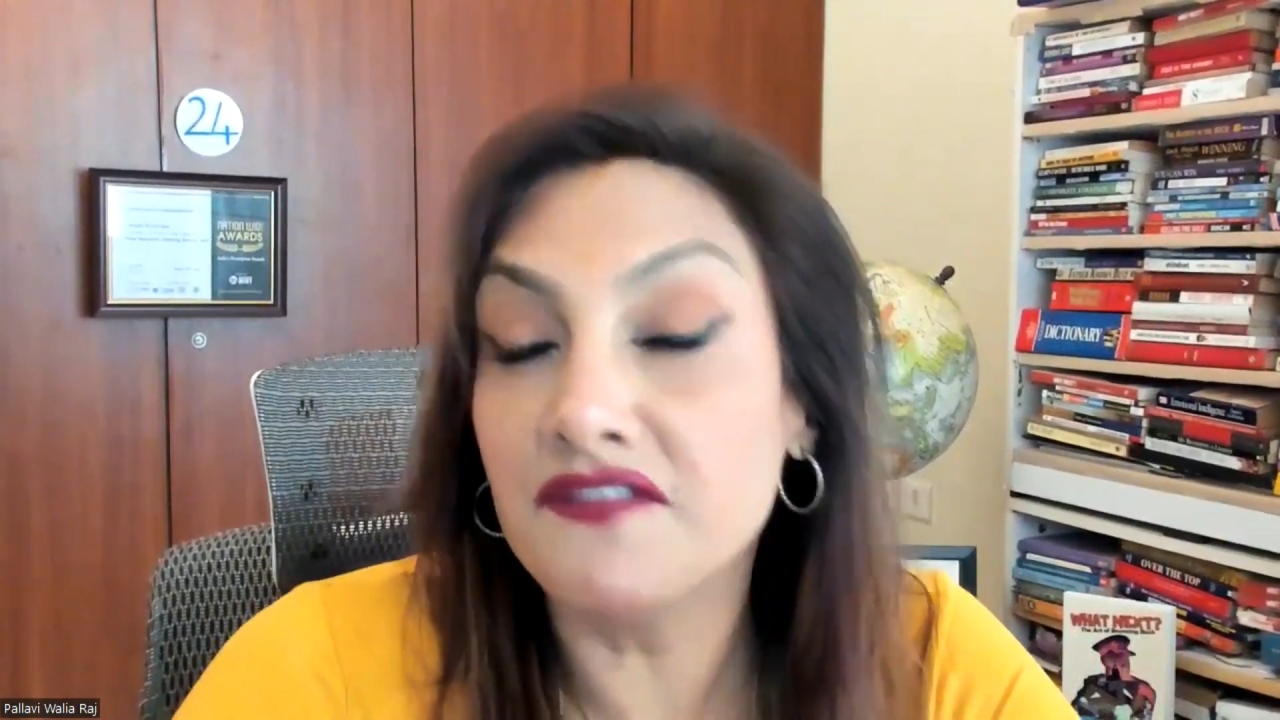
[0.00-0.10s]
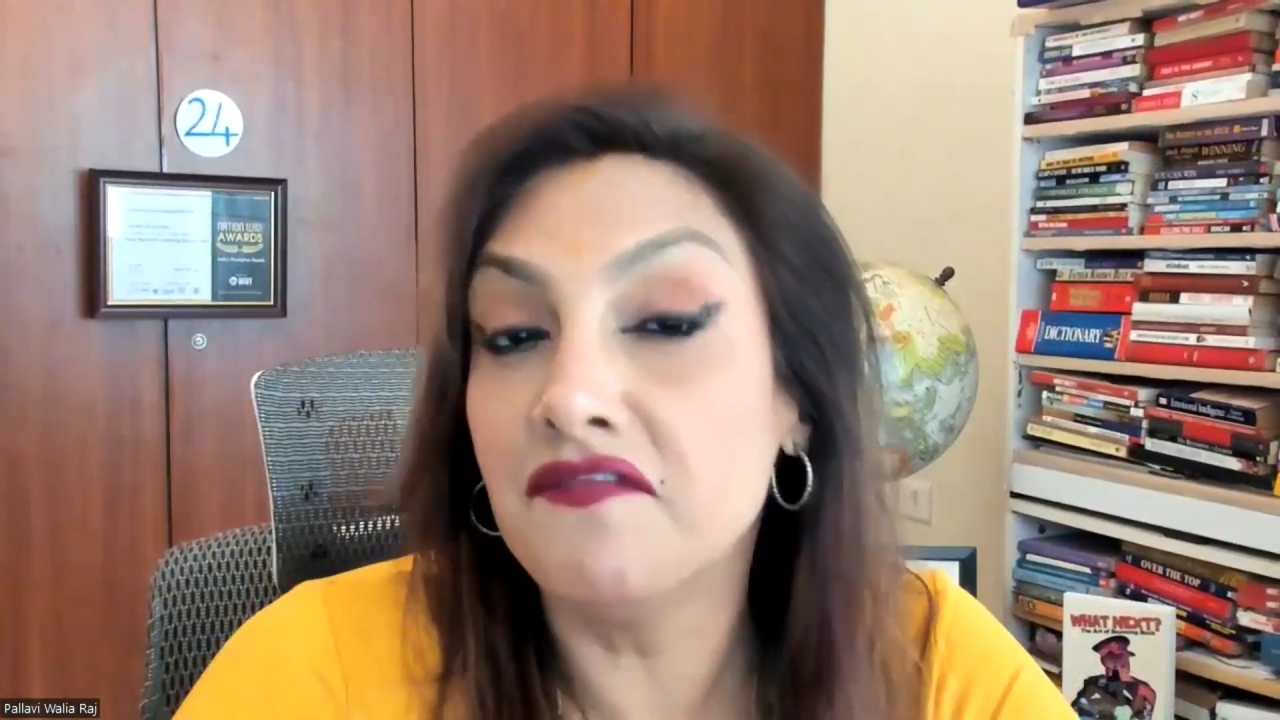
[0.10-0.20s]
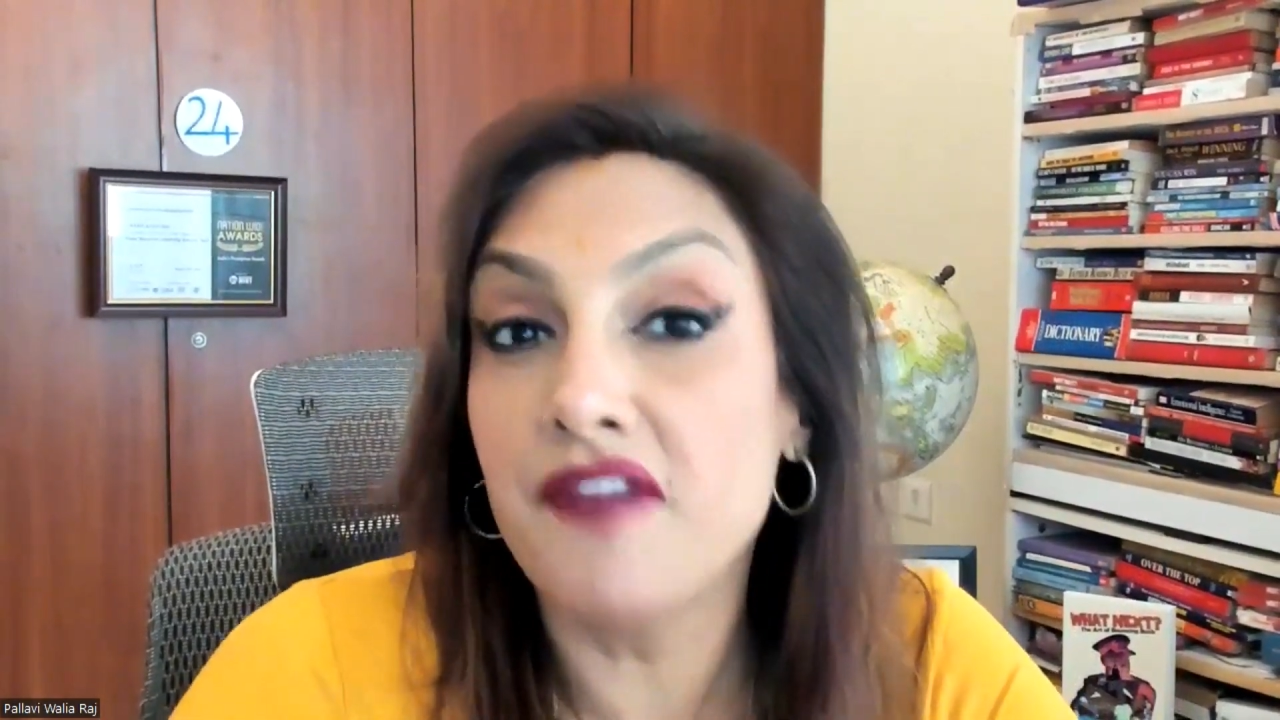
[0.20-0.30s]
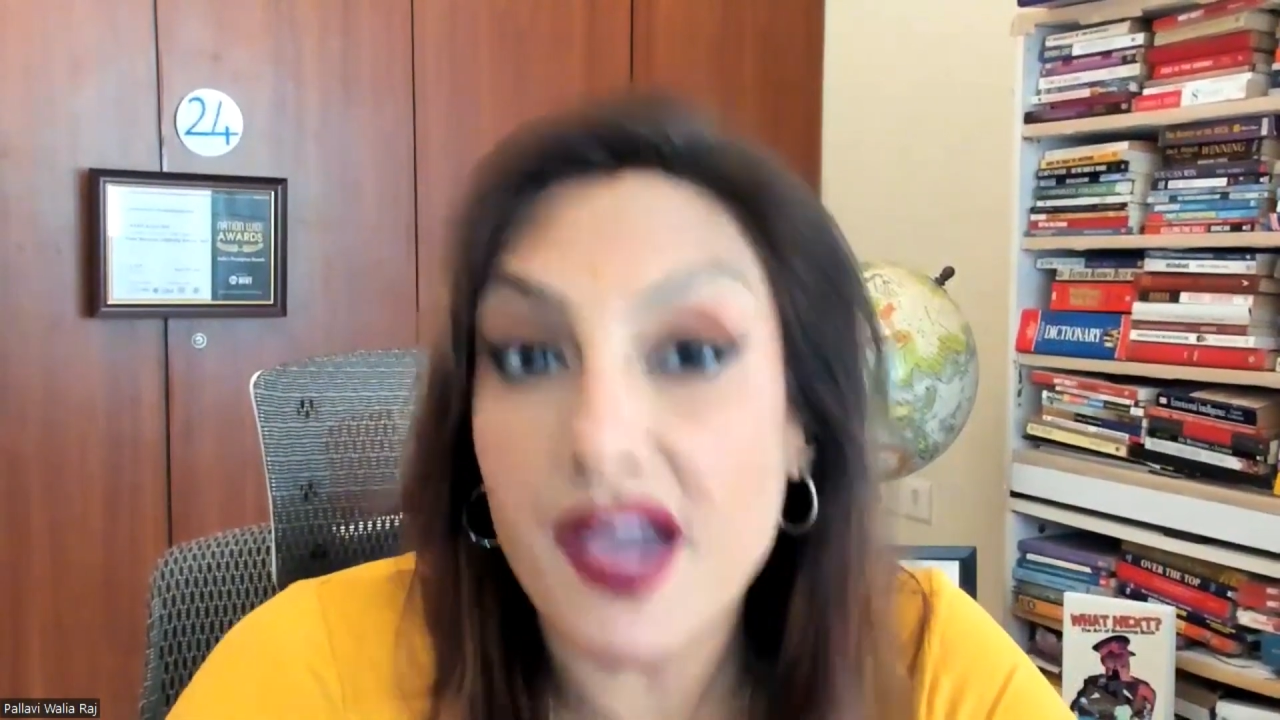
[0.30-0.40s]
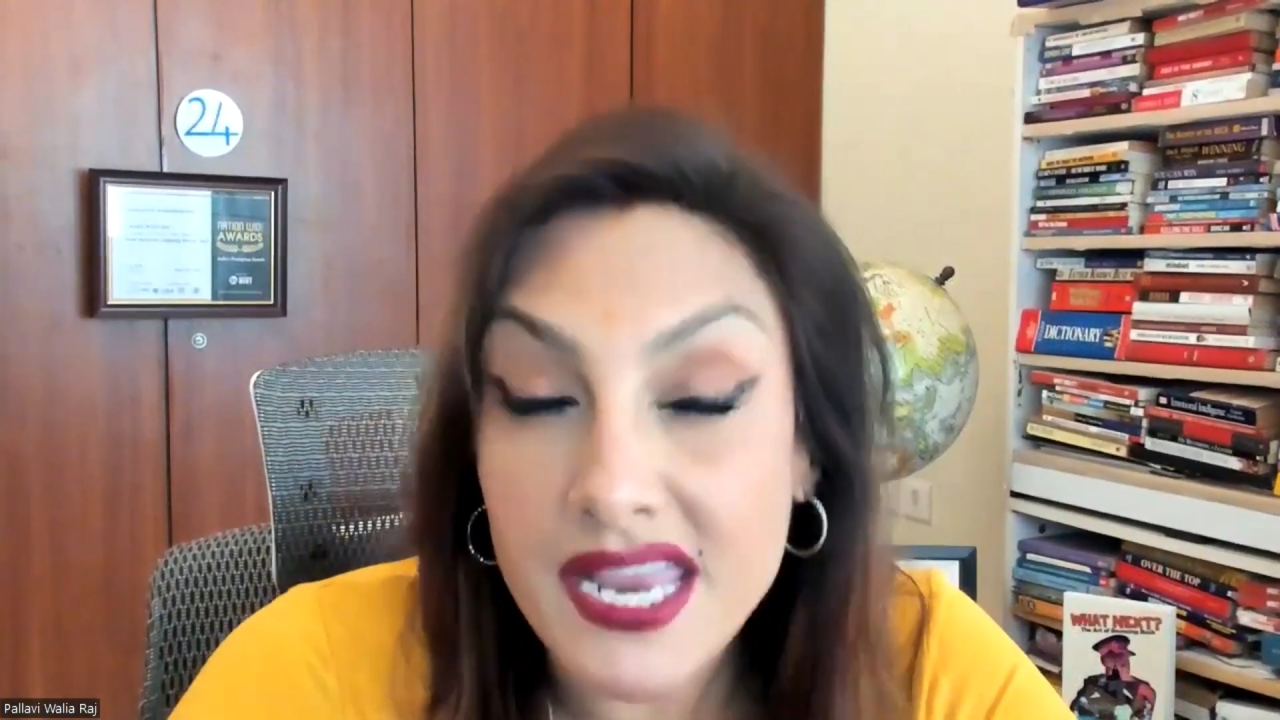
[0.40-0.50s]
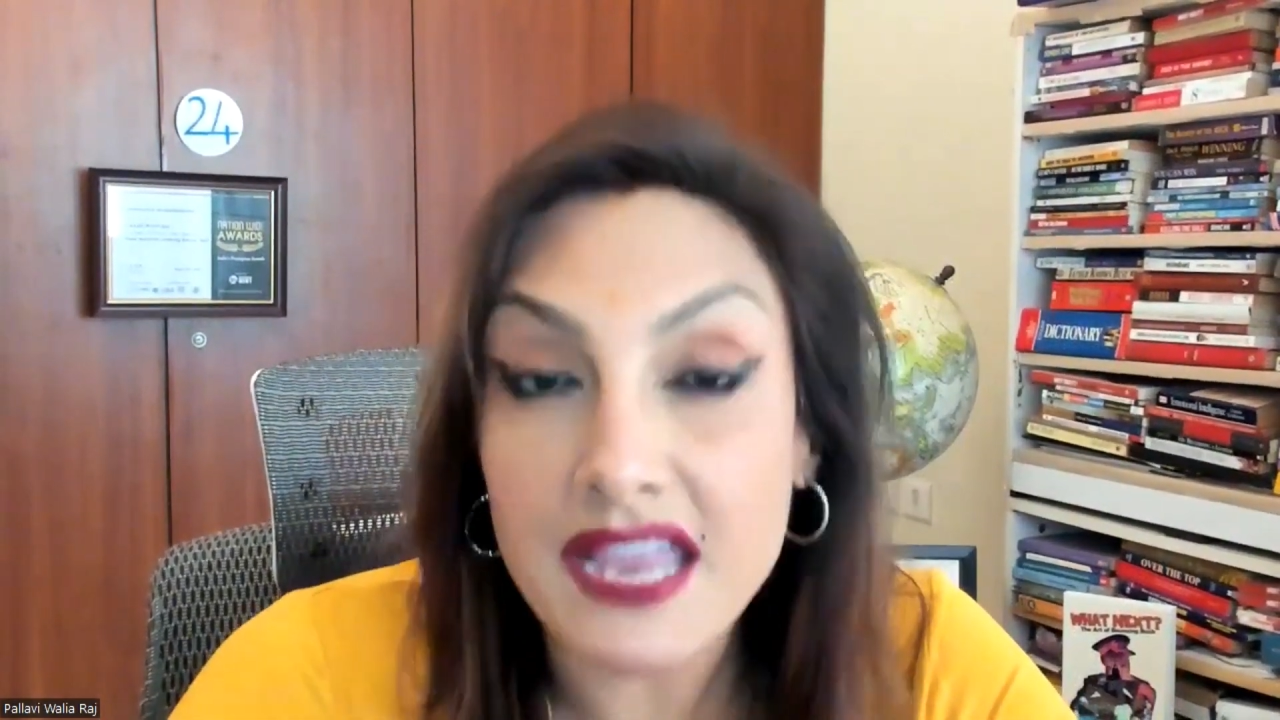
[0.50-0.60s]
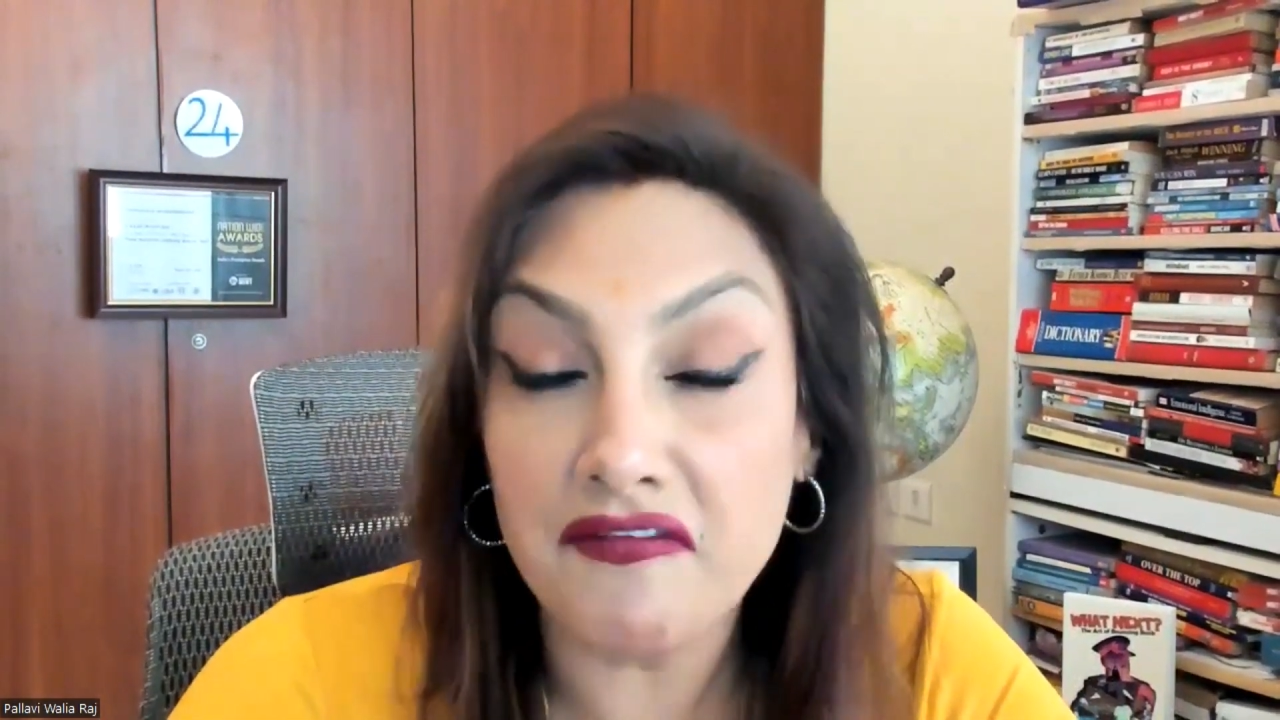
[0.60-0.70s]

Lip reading: very